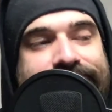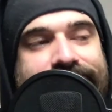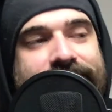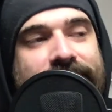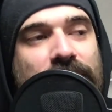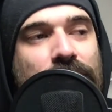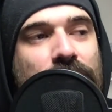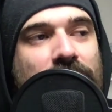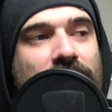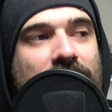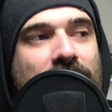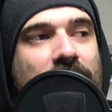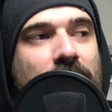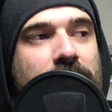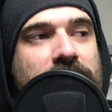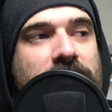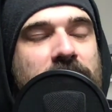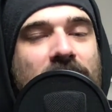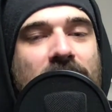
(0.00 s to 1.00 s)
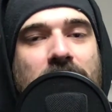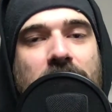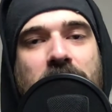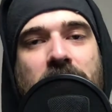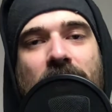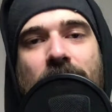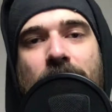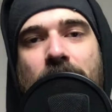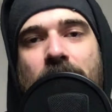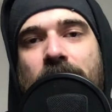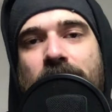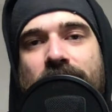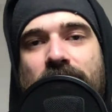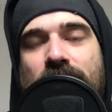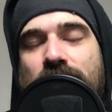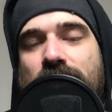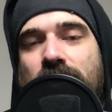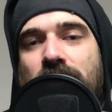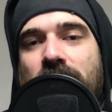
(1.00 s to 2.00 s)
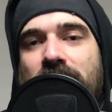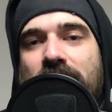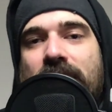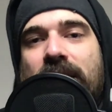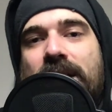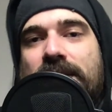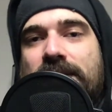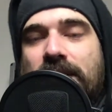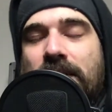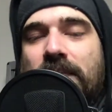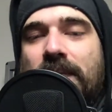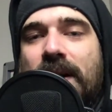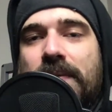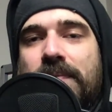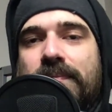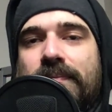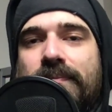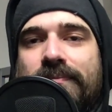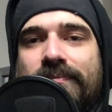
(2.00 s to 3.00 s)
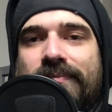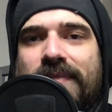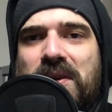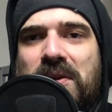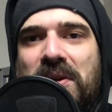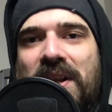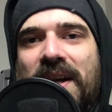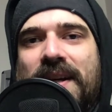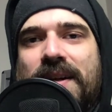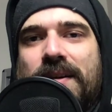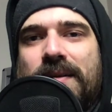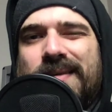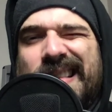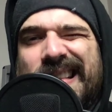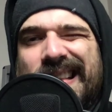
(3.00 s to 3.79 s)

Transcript: Look, it helps me, but you do what you need to, man. Good luck.